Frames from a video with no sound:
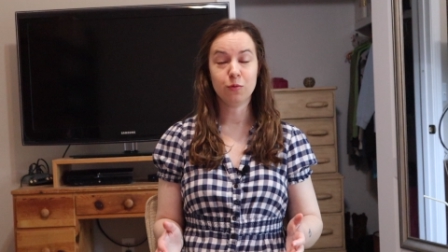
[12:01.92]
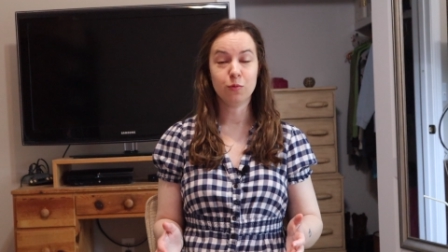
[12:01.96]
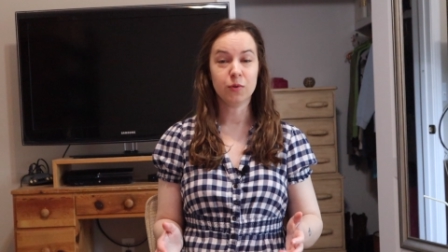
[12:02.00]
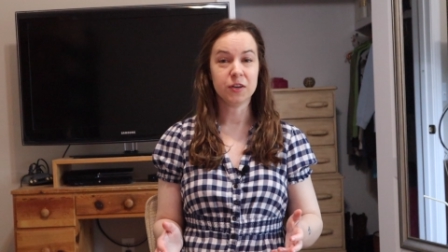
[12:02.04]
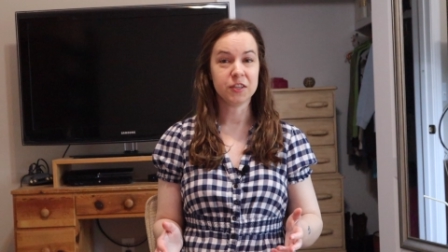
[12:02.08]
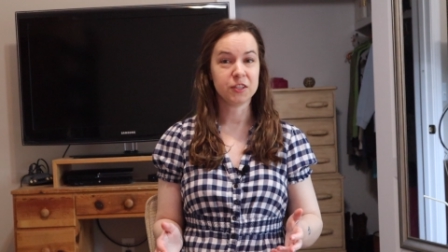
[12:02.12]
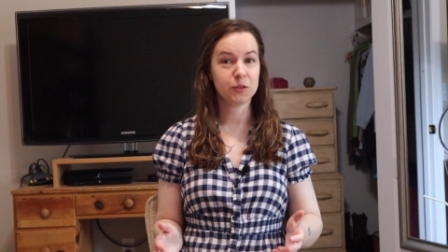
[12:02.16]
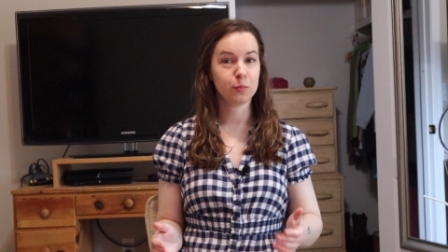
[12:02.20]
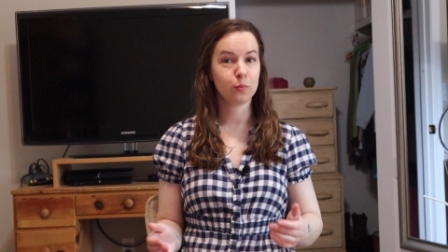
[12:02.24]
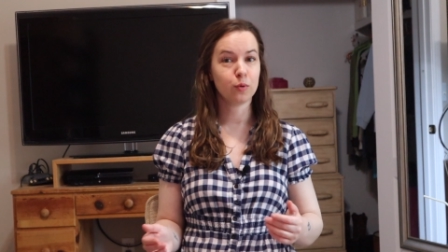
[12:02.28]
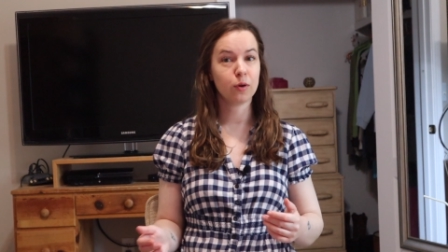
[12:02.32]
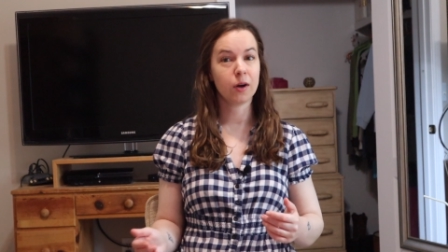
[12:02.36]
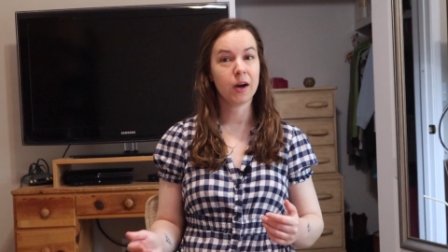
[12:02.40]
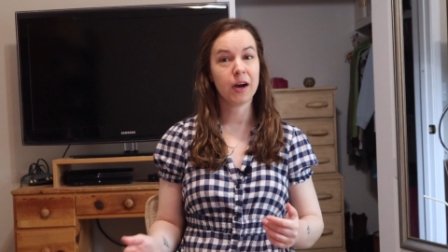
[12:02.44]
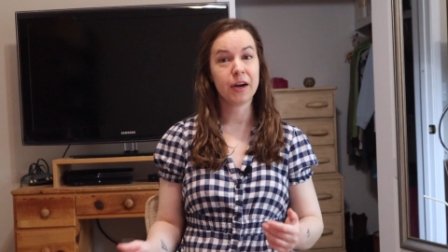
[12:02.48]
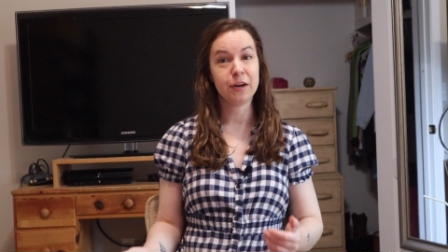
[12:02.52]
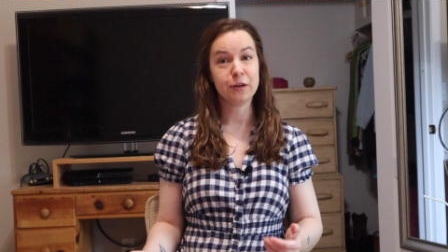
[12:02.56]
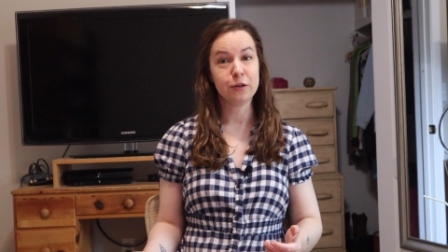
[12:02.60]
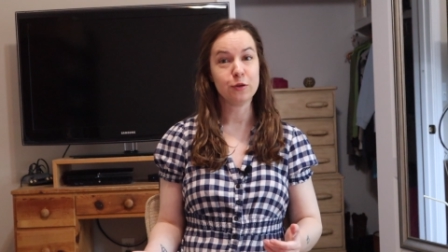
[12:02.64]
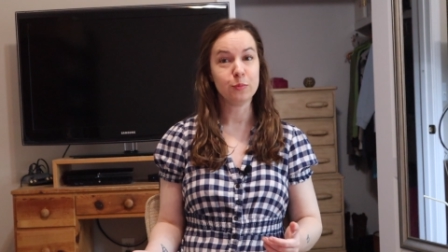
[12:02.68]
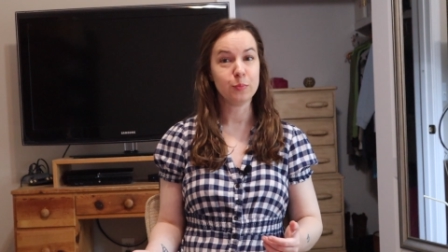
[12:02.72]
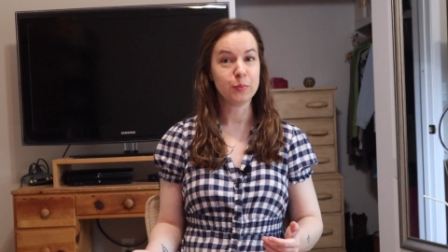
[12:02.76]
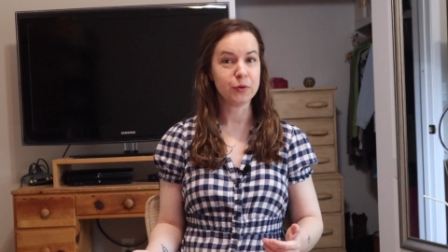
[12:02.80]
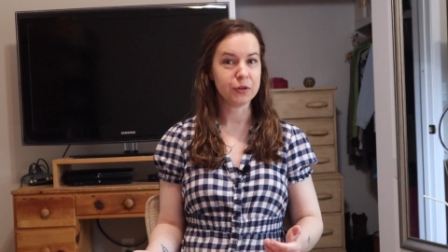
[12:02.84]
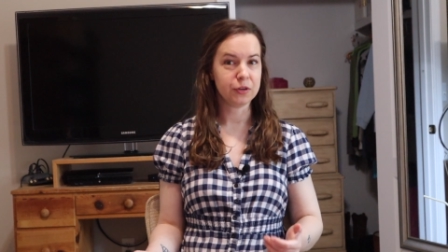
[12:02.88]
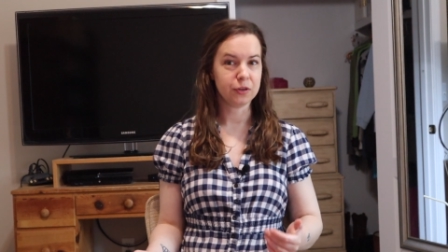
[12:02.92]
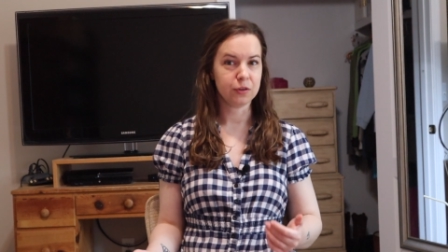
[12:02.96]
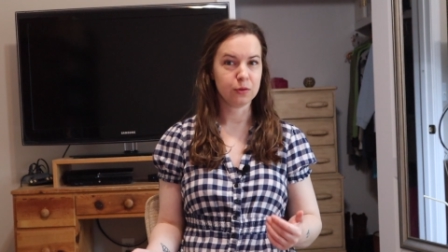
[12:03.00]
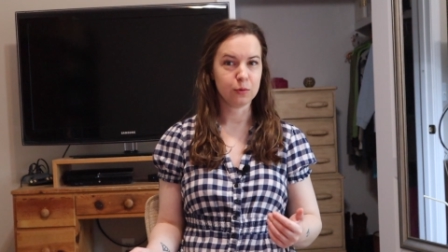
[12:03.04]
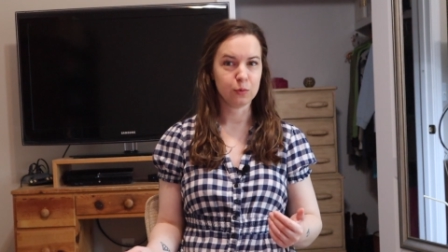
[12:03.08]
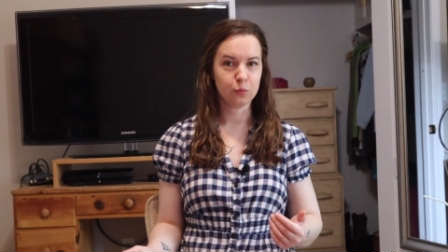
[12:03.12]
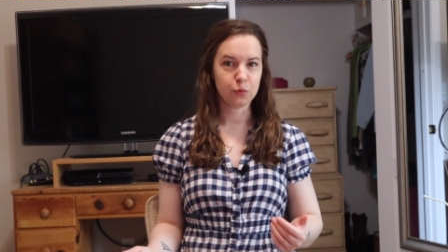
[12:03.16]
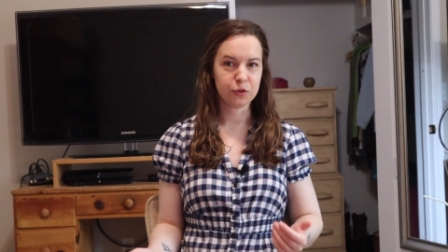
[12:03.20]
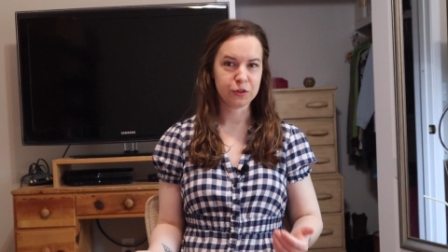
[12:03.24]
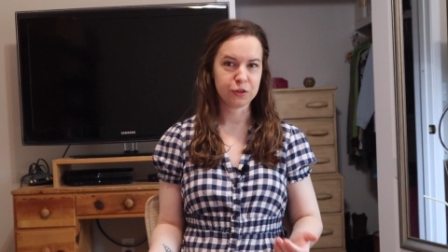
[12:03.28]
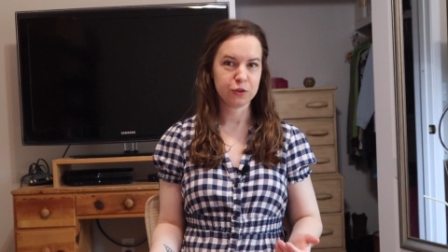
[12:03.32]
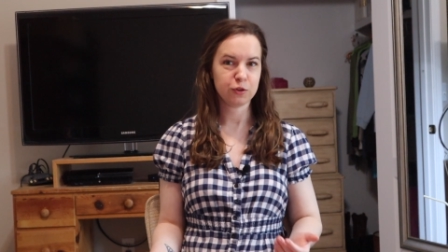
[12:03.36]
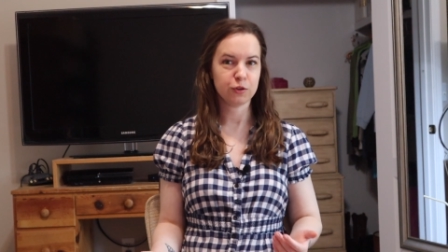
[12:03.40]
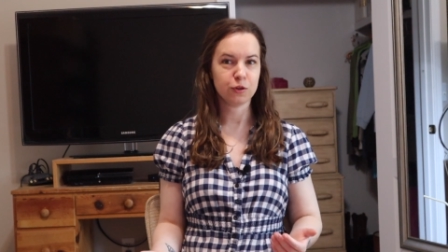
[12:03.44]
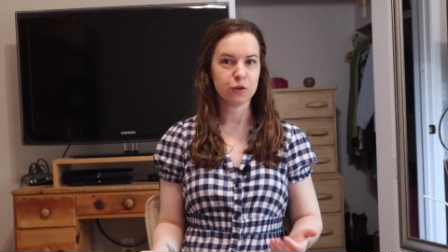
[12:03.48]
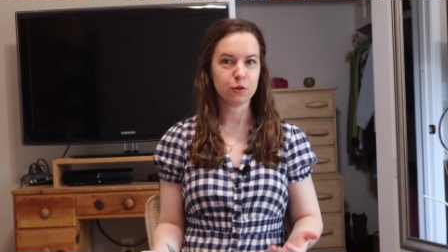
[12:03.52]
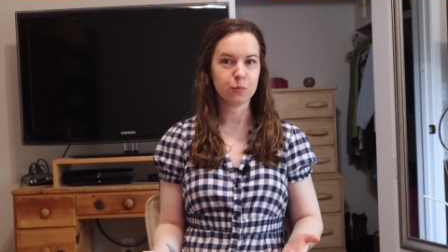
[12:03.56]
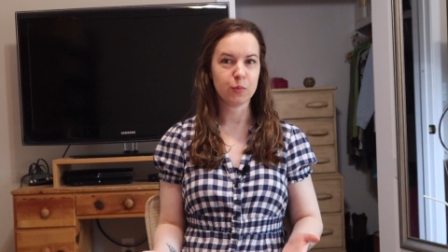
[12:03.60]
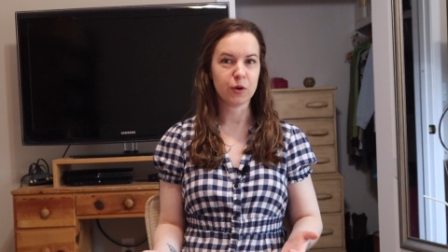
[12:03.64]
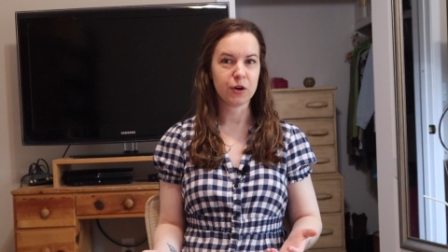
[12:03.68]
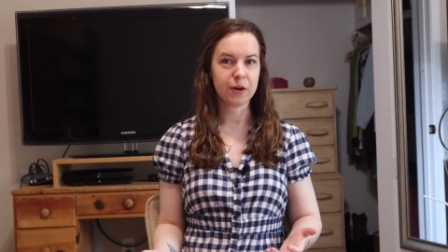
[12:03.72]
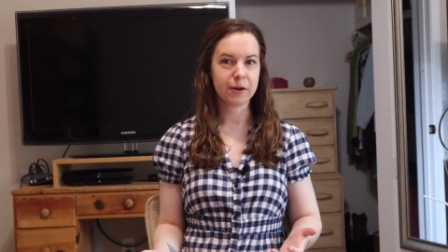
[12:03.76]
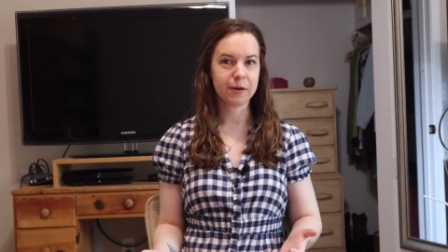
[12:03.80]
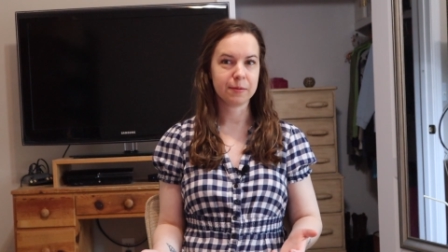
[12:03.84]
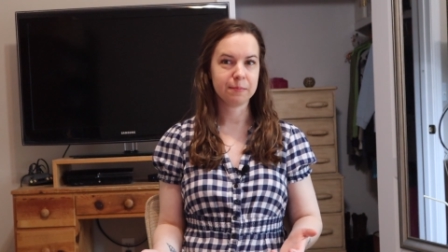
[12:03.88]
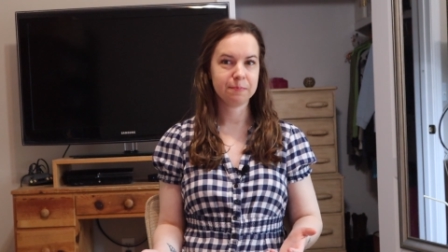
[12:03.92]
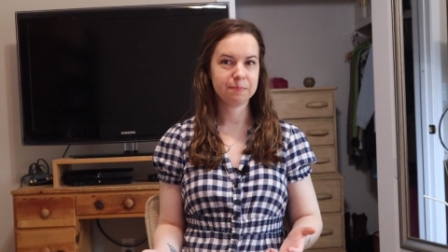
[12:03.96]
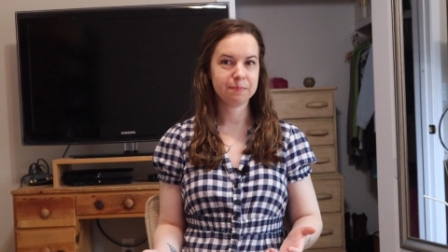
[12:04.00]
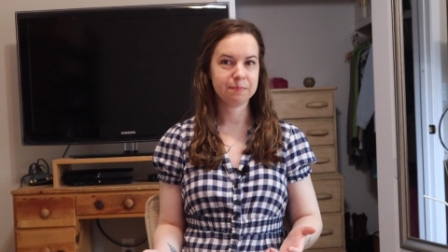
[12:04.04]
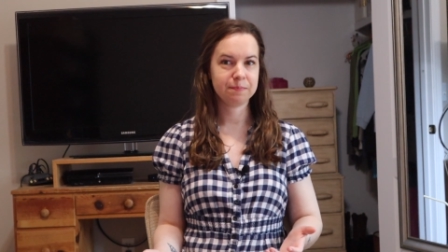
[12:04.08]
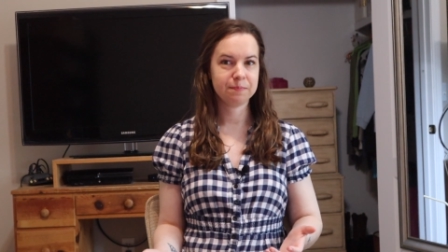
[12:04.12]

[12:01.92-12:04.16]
was pried open with a crowbar.